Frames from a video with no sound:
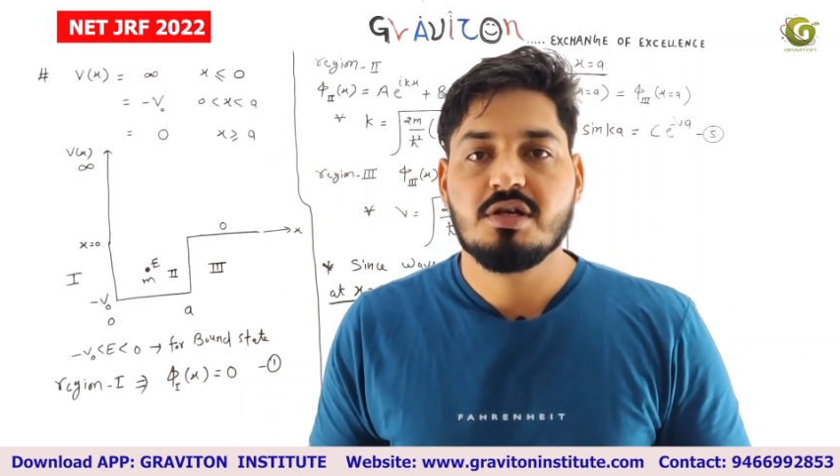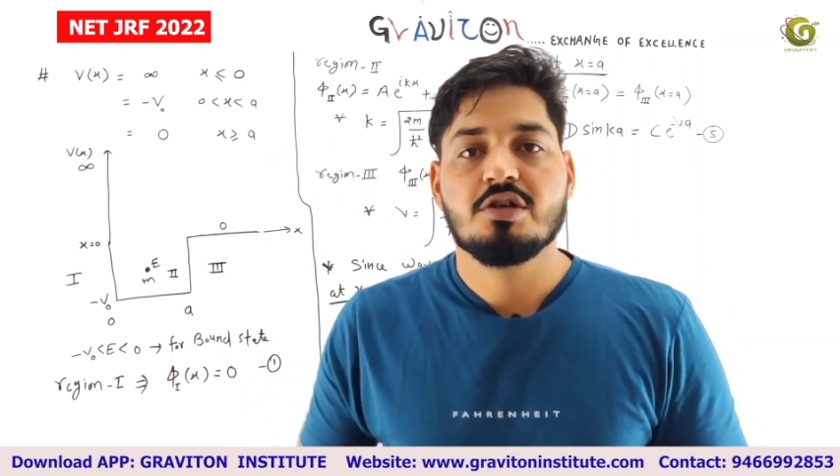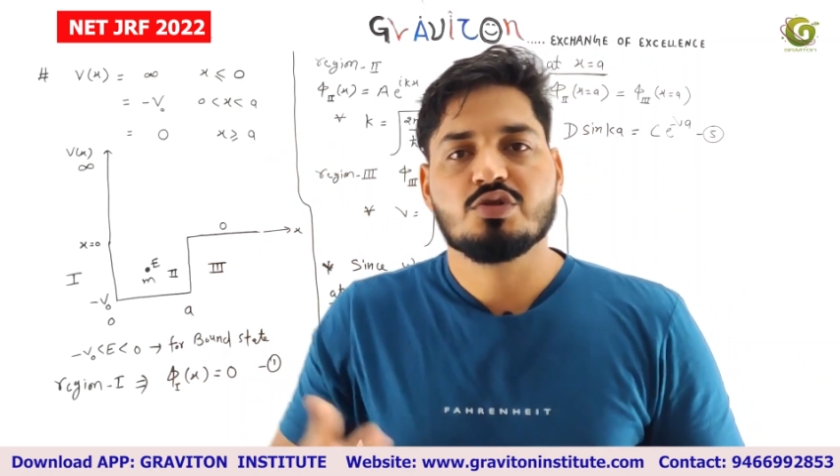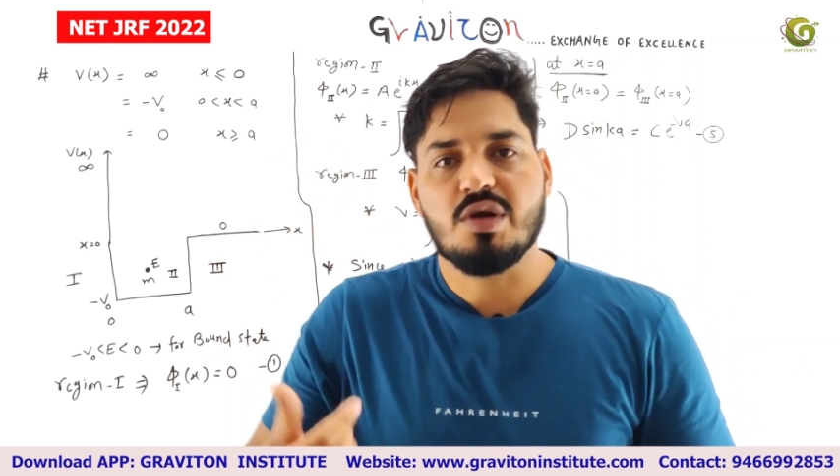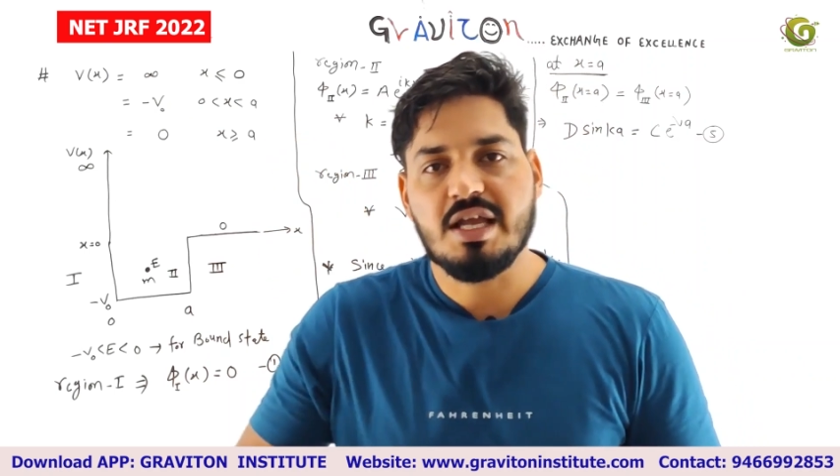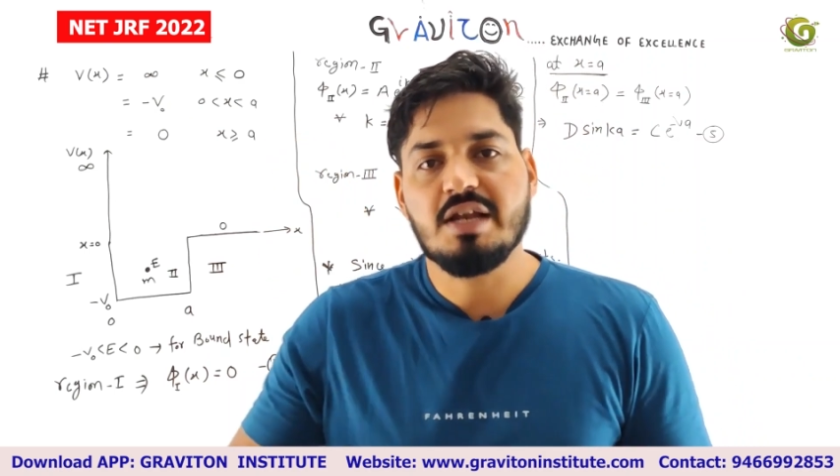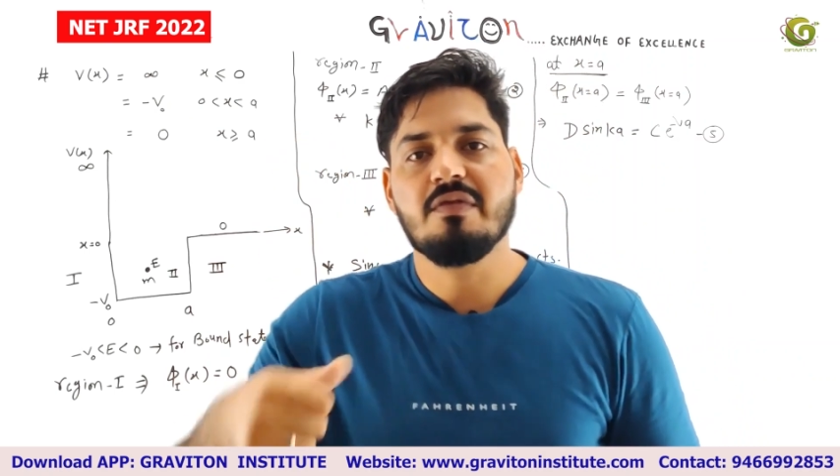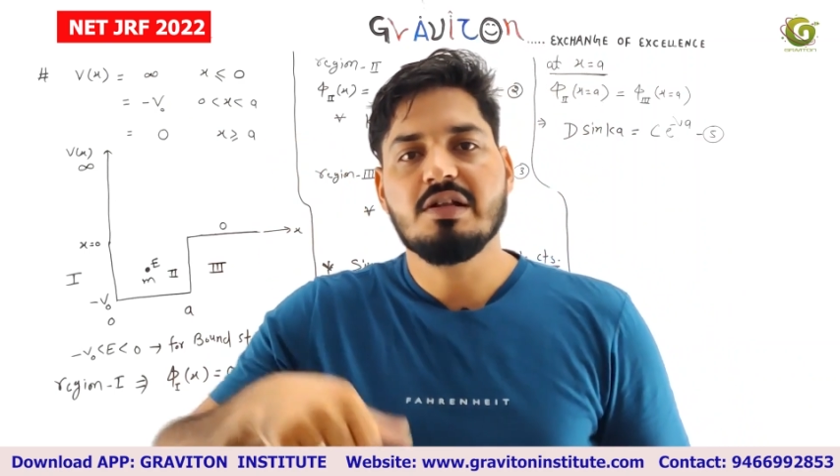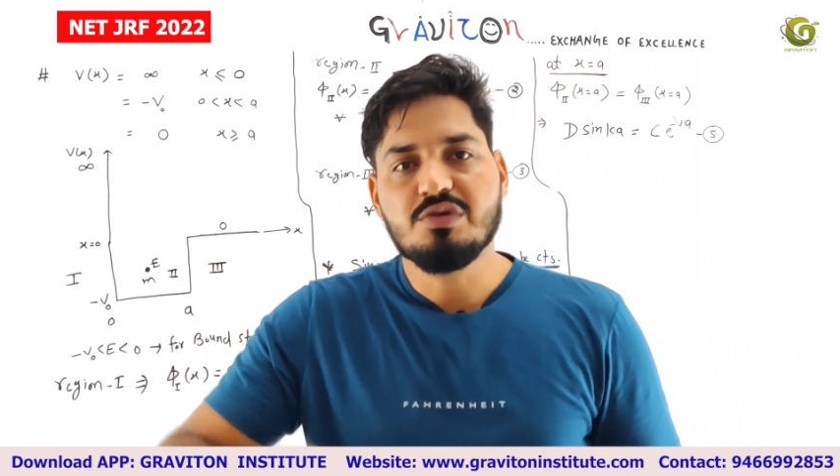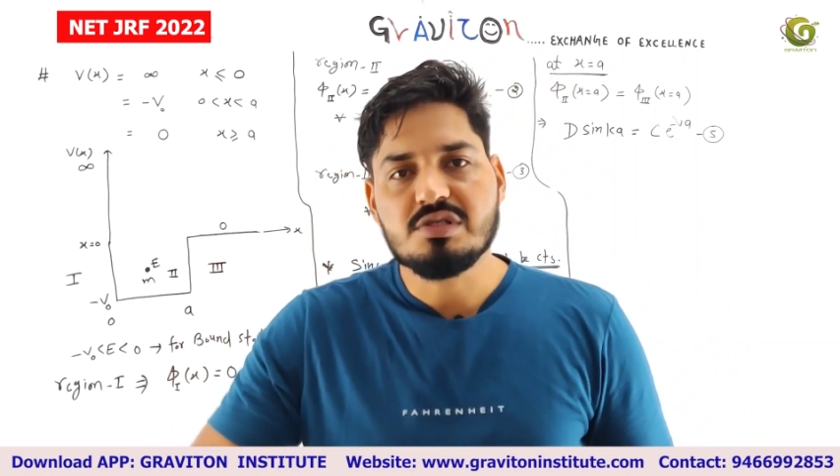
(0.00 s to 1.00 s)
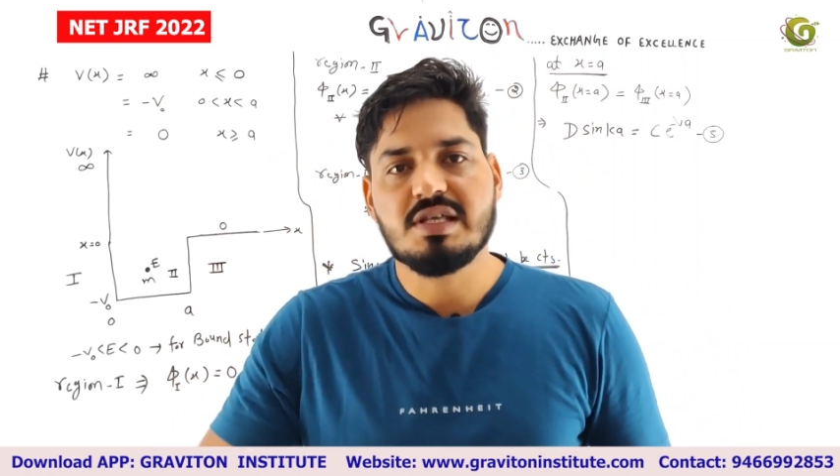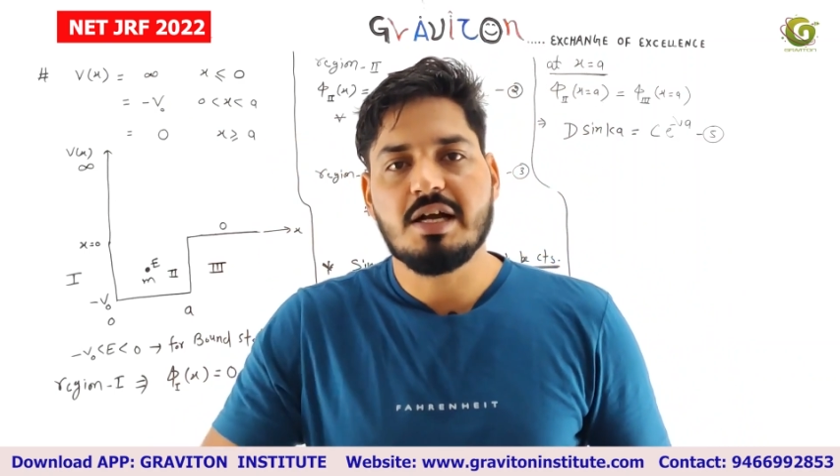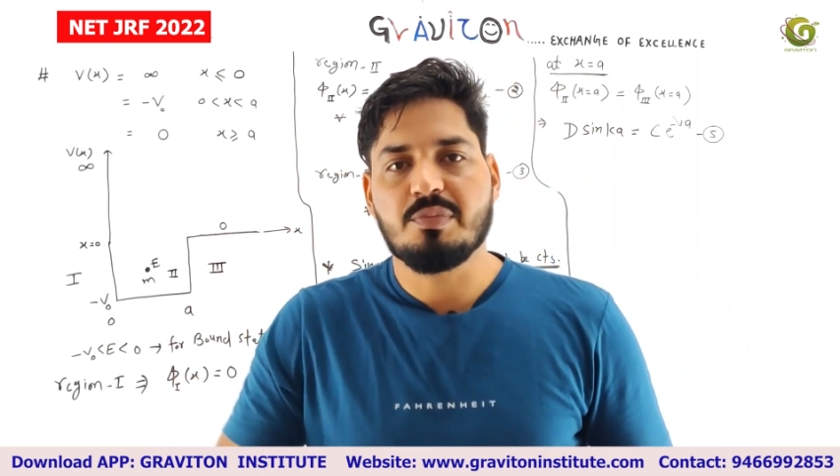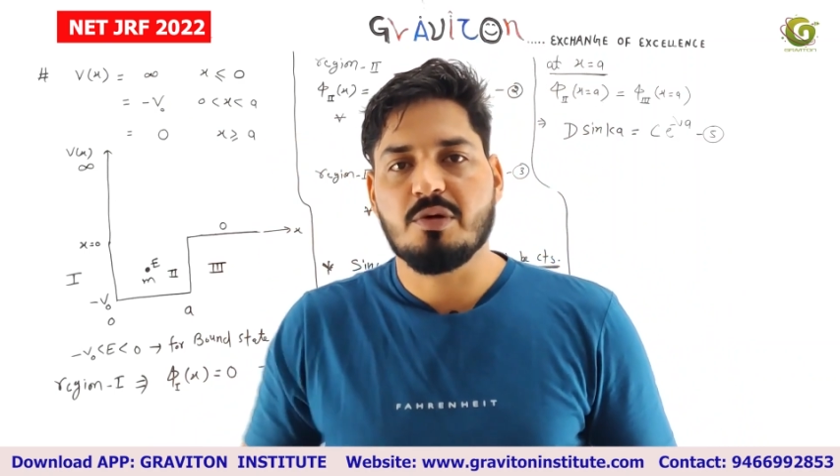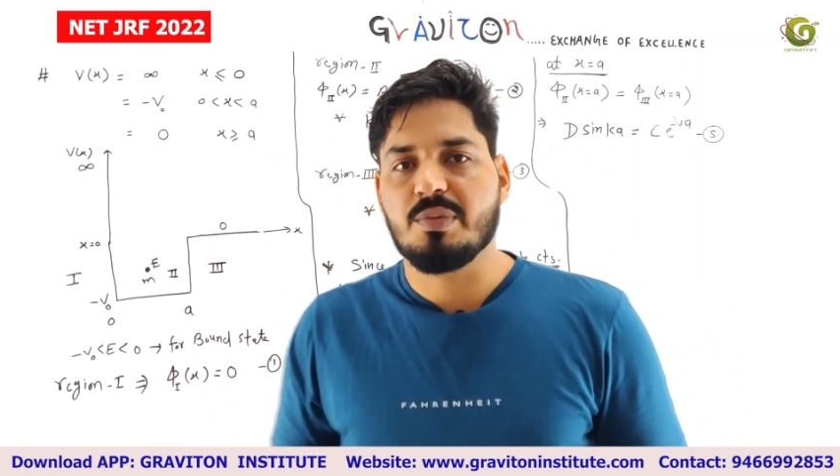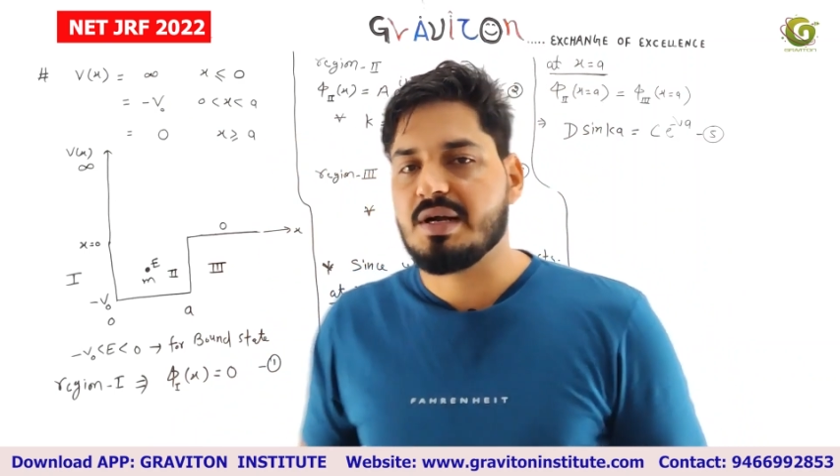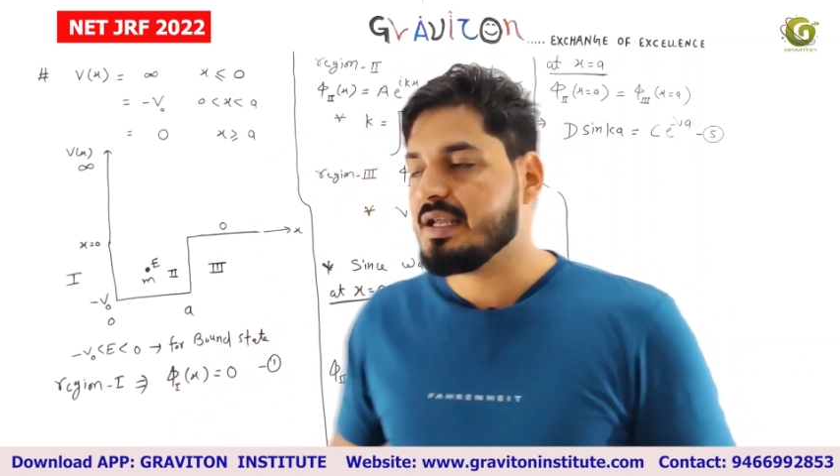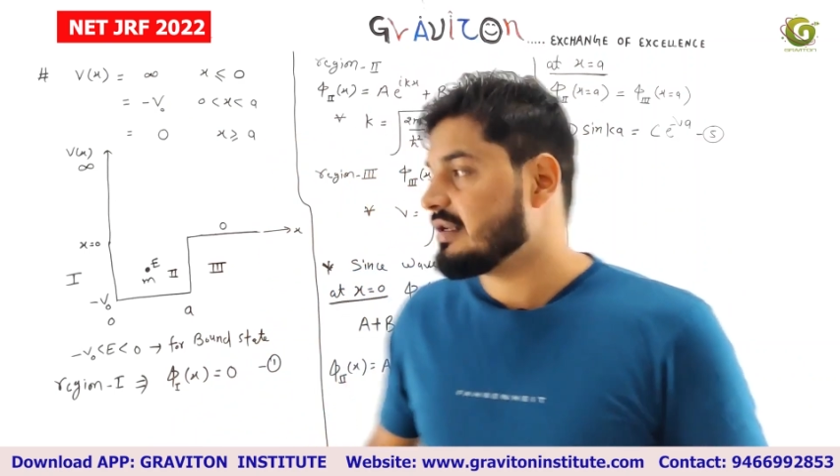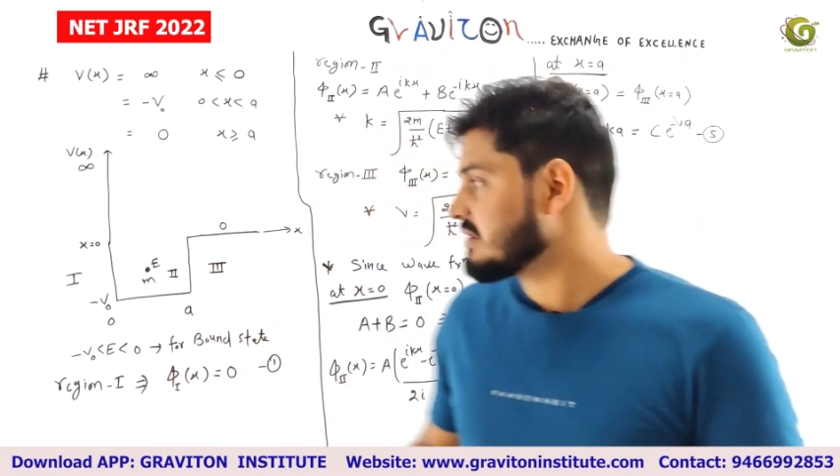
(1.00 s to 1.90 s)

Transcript: So again we will use that property,